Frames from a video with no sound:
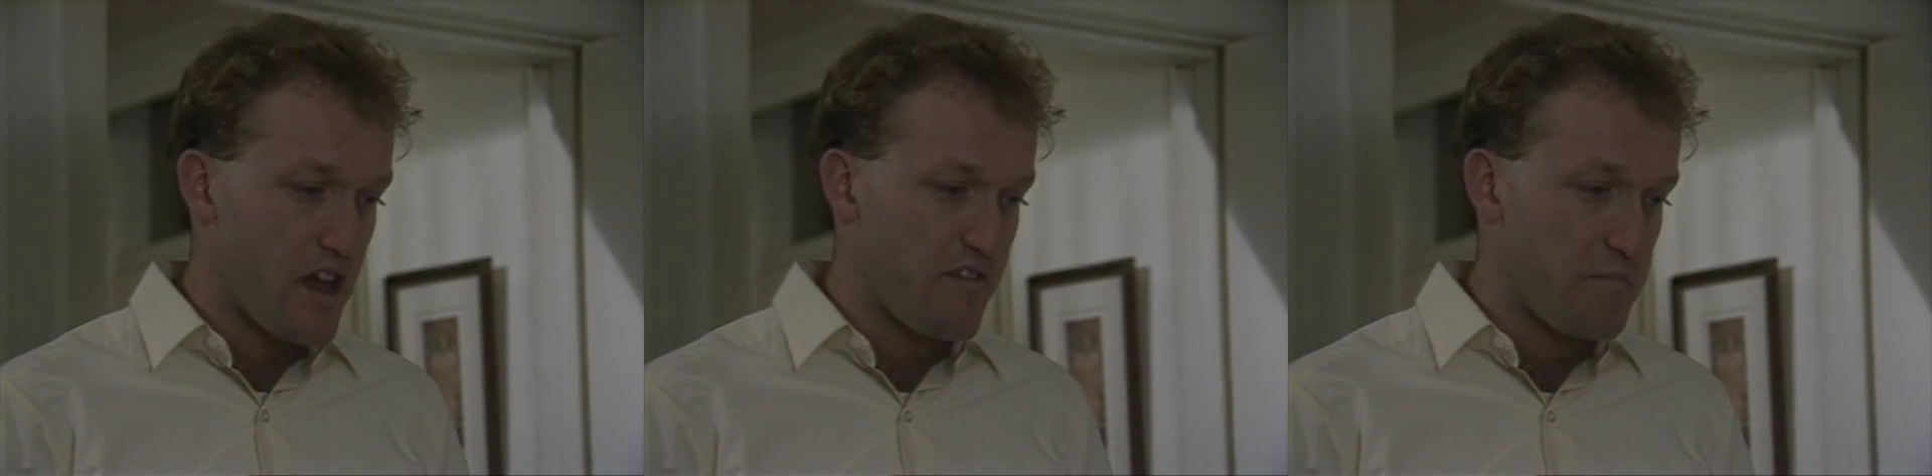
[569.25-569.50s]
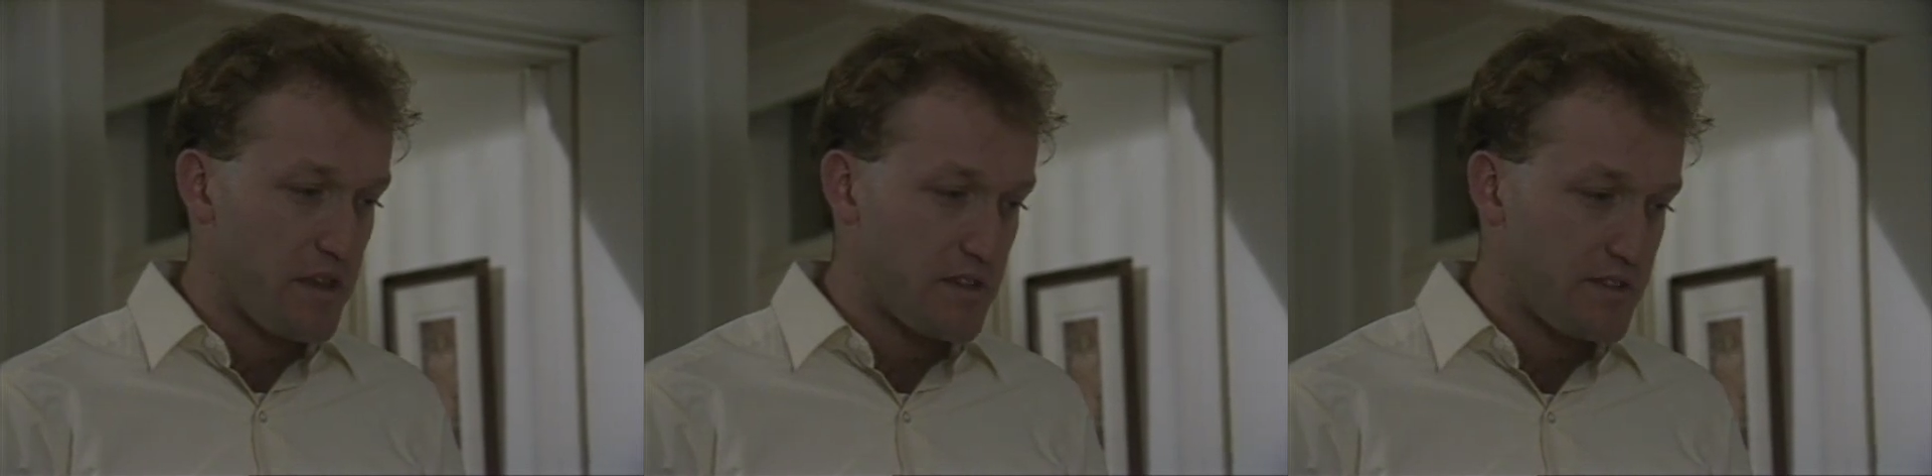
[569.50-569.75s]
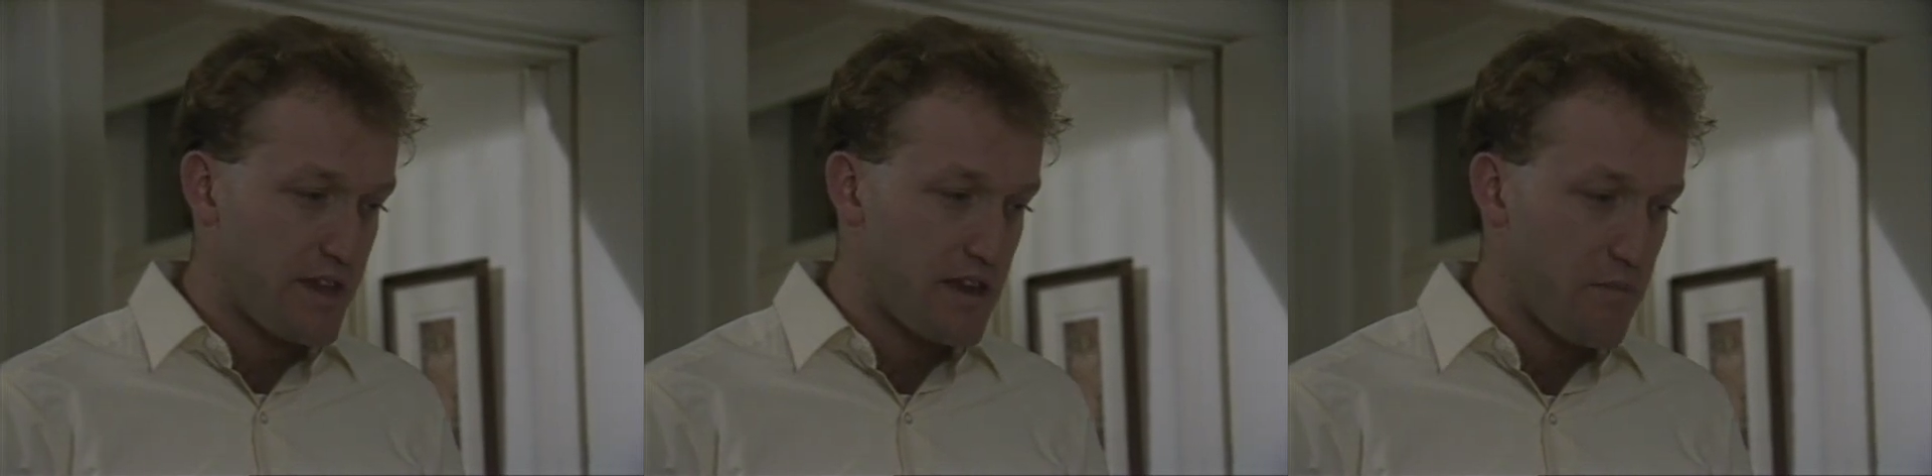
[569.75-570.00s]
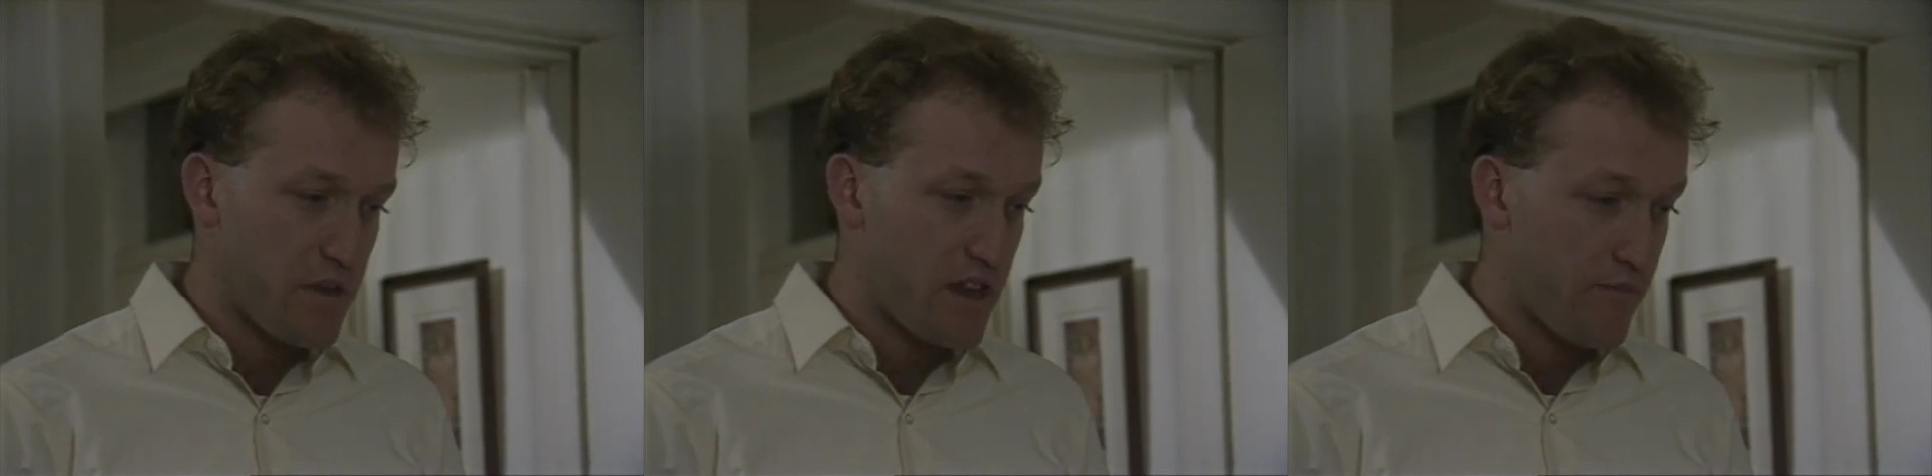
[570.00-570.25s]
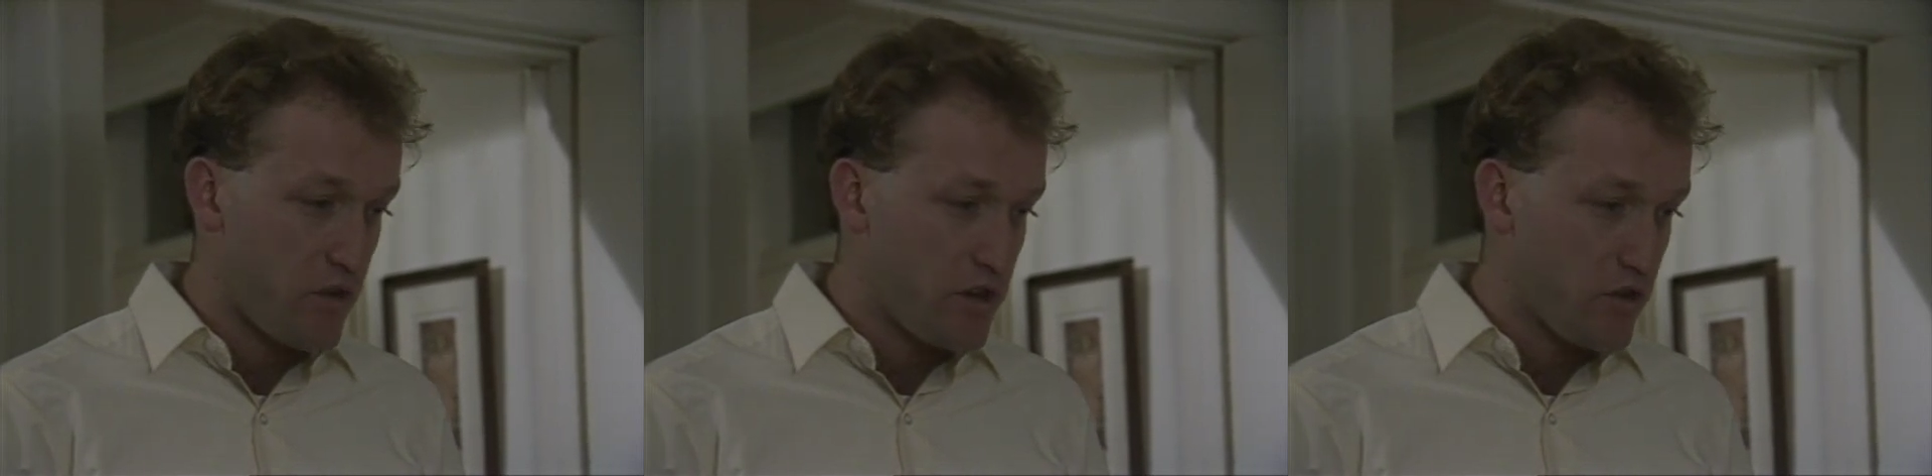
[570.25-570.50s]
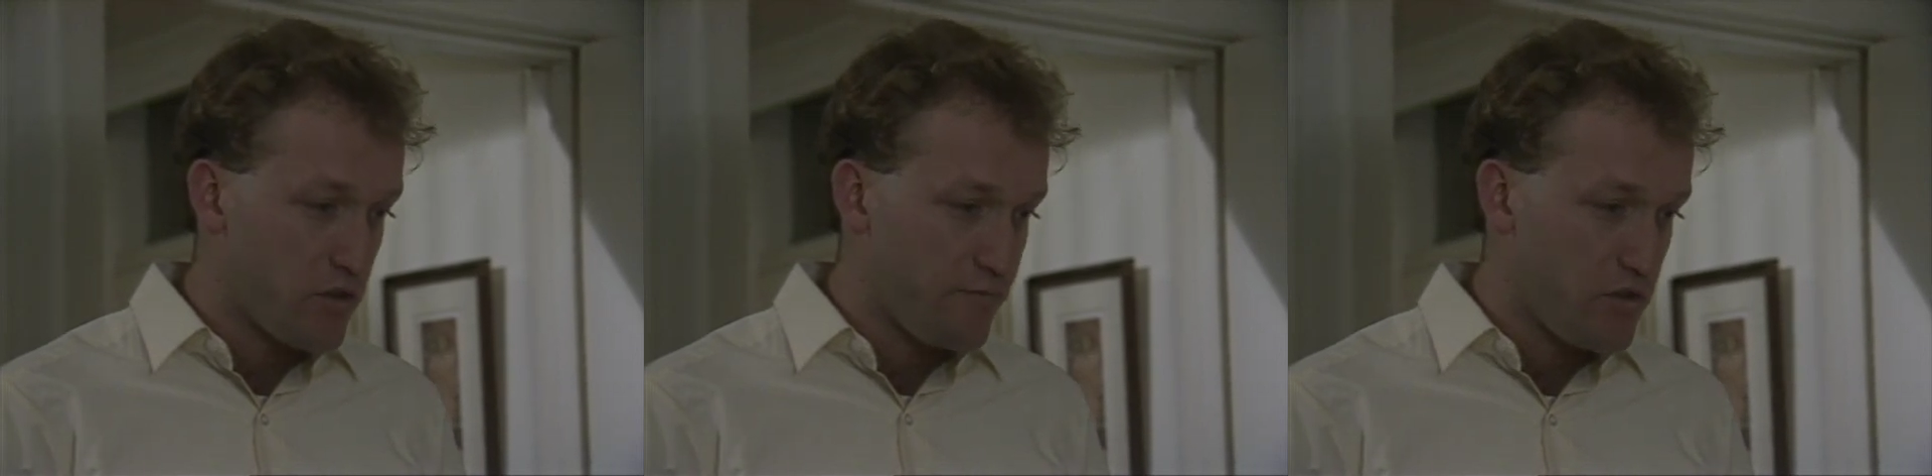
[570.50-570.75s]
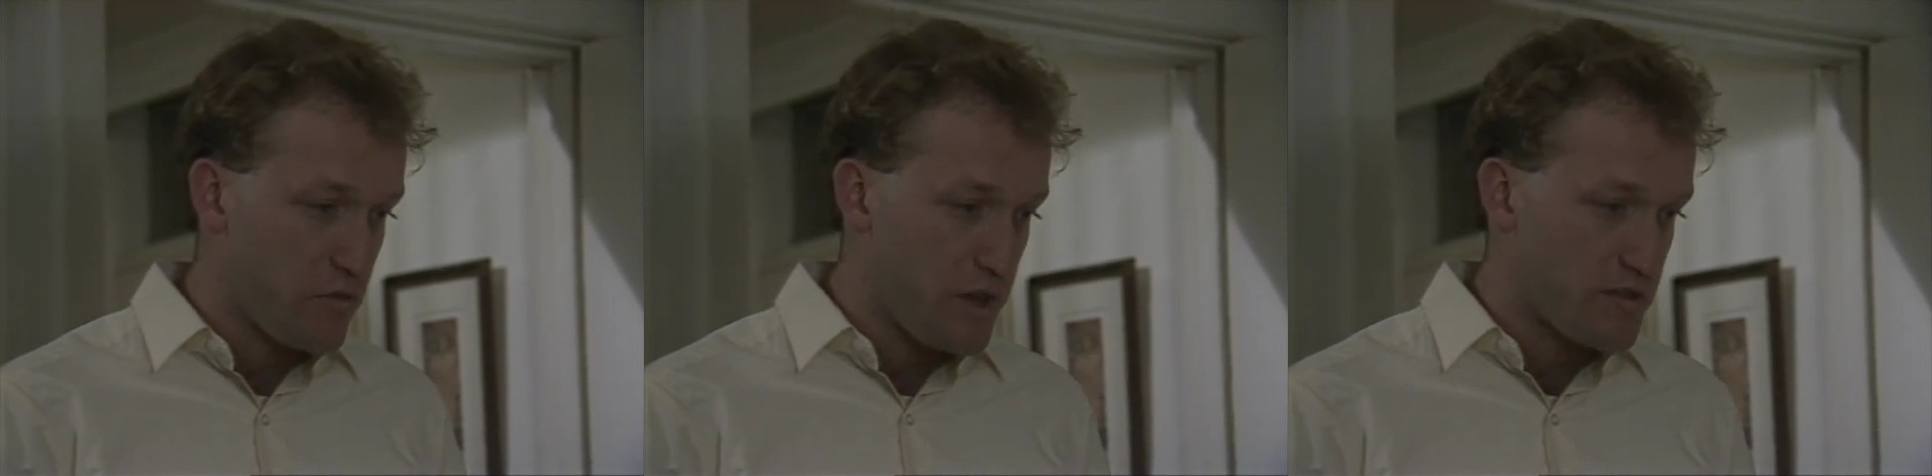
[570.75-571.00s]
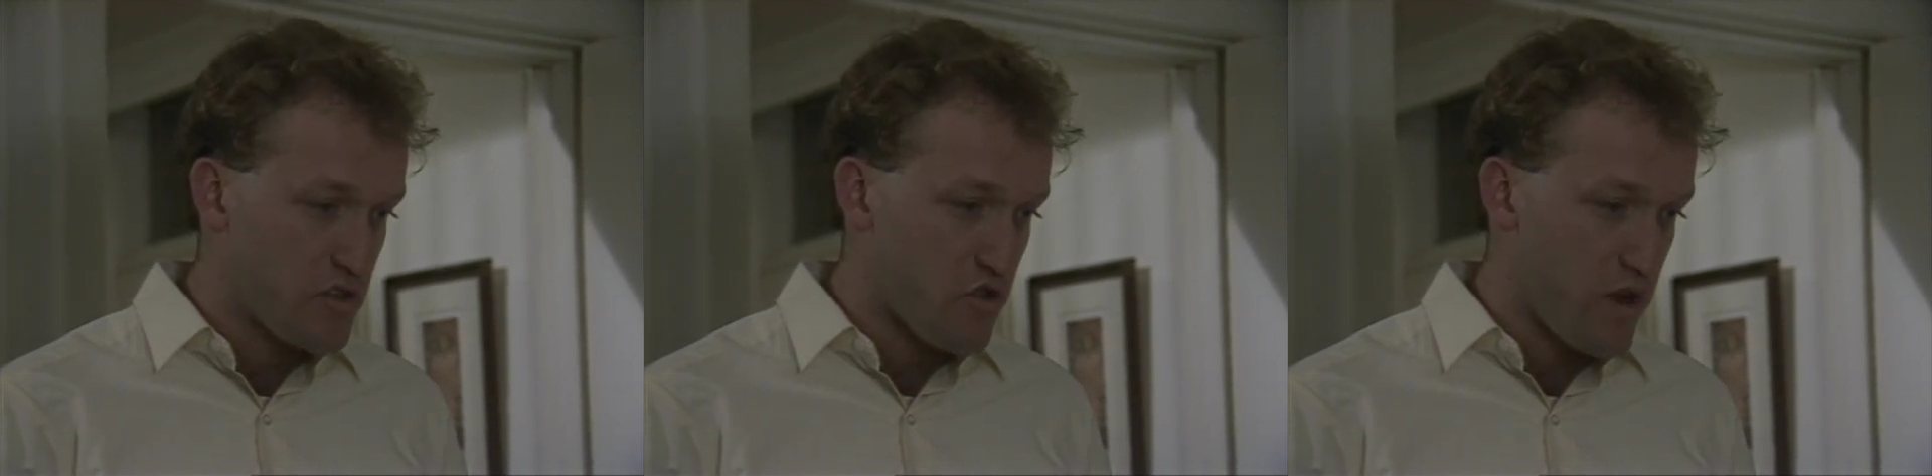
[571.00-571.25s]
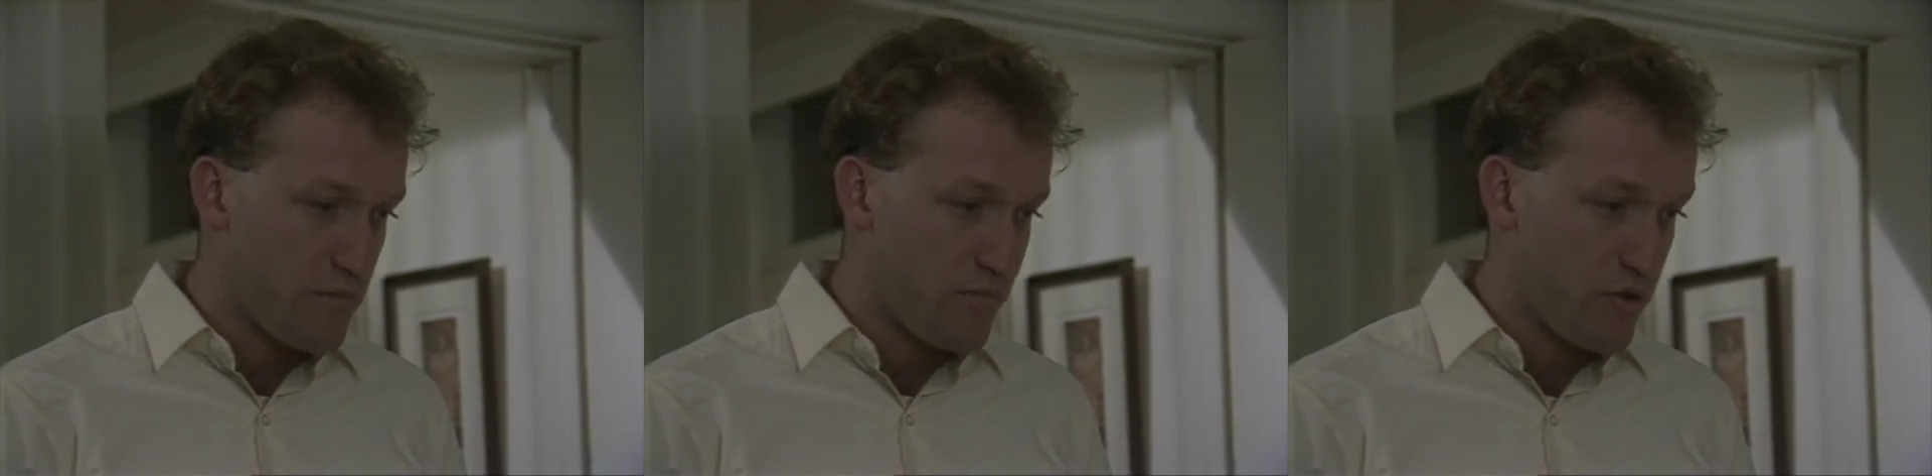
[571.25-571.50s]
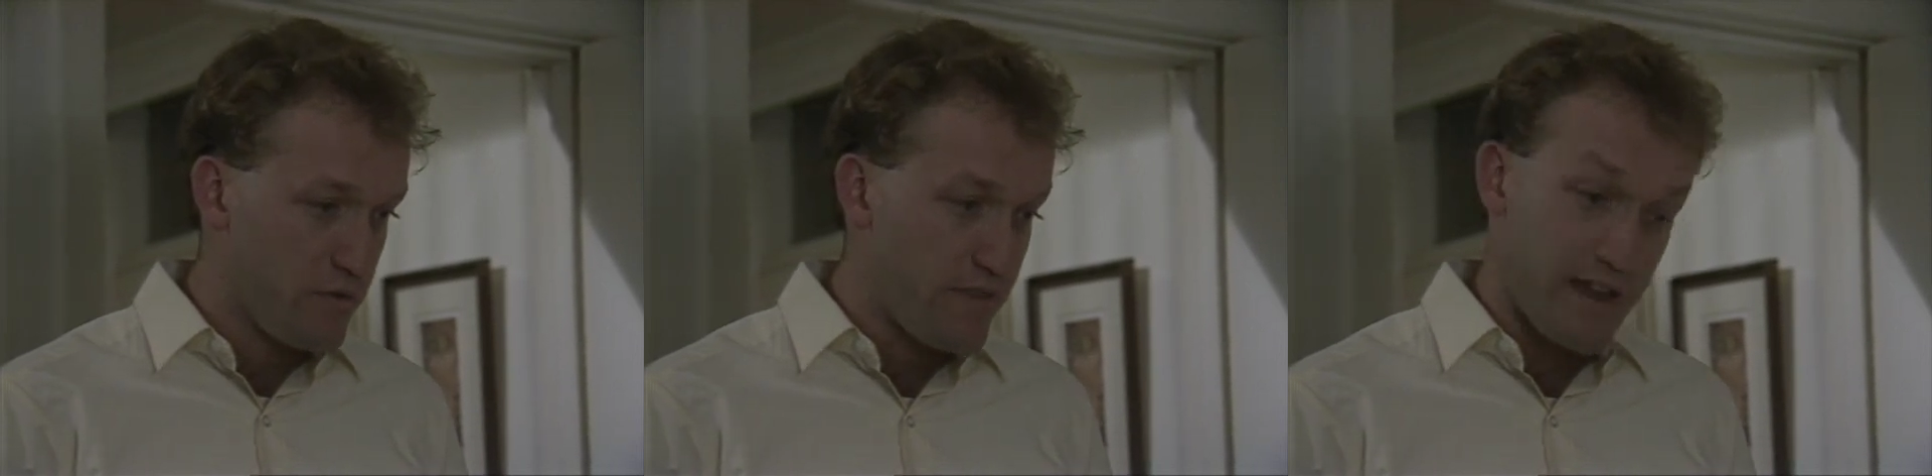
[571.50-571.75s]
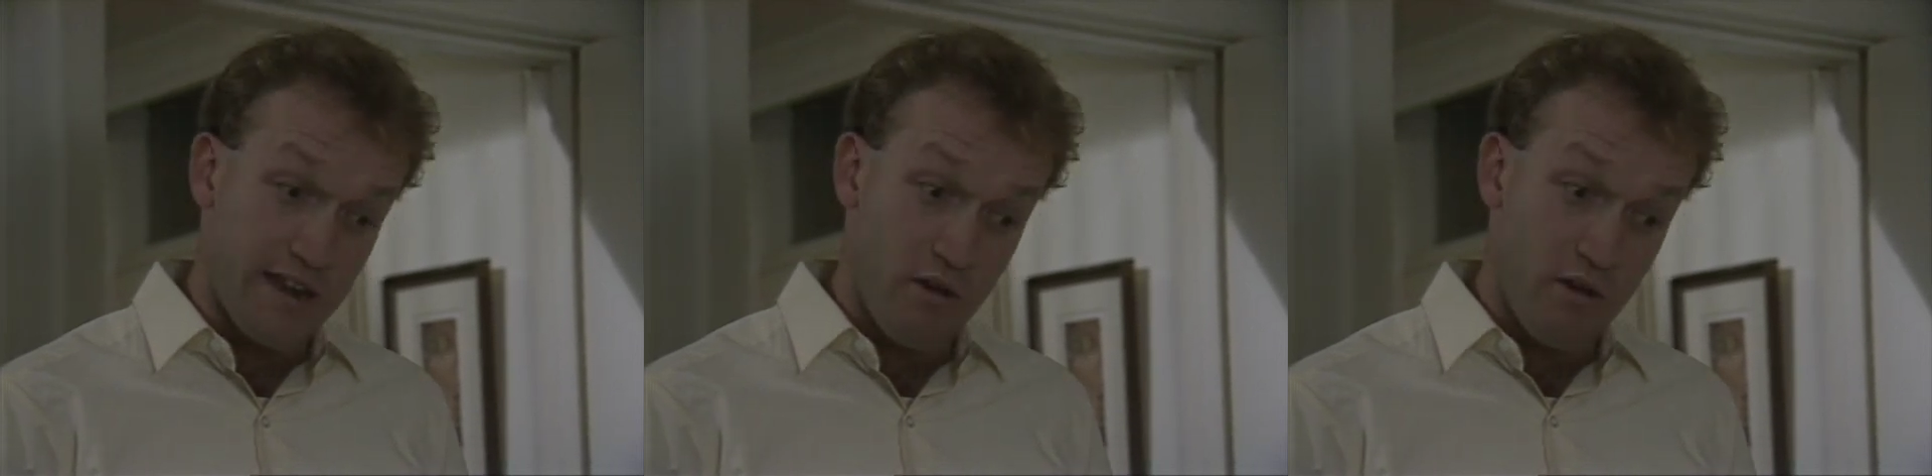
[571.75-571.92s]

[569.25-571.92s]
I have been set up and I've only got a few weeks to try and prove that.